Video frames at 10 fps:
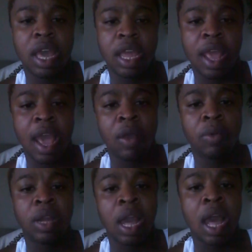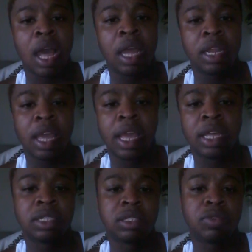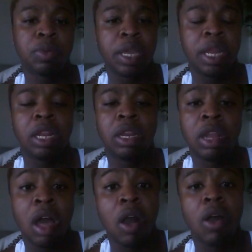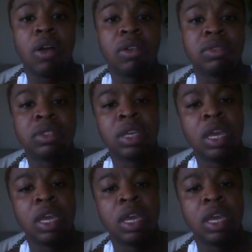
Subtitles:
and how God has created laws